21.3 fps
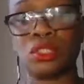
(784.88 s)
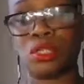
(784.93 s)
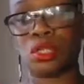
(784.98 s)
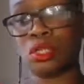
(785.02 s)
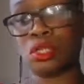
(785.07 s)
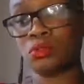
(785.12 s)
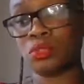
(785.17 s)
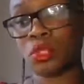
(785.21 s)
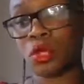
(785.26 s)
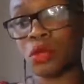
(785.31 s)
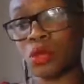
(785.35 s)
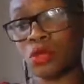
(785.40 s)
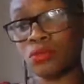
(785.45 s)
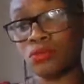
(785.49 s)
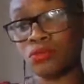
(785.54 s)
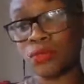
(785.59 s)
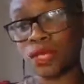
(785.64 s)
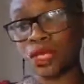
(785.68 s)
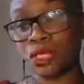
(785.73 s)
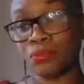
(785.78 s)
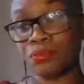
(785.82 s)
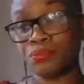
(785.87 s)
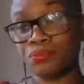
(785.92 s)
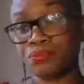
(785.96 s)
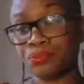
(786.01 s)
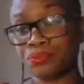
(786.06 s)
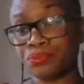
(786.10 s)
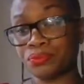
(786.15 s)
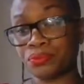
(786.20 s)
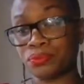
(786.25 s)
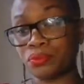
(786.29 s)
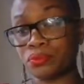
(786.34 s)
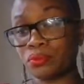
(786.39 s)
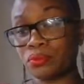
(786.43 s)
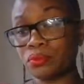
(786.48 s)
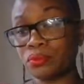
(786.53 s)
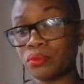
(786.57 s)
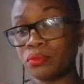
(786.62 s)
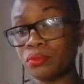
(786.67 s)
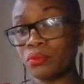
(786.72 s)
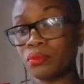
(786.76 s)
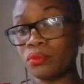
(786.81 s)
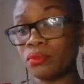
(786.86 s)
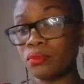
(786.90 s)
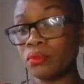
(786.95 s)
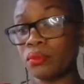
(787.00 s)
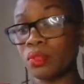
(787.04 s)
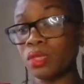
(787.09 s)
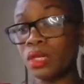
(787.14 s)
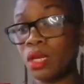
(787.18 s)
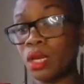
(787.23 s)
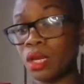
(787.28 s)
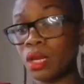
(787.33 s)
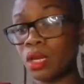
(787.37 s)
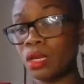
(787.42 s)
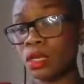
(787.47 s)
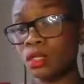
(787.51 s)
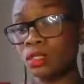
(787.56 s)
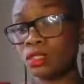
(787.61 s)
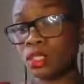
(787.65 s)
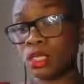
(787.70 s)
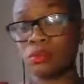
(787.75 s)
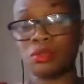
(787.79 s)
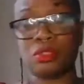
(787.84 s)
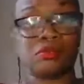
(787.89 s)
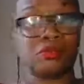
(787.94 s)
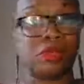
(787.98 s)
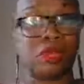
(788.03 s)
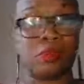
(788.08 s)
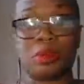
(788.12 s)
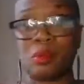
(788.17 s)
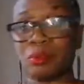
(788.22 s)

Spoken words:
terms of, you know,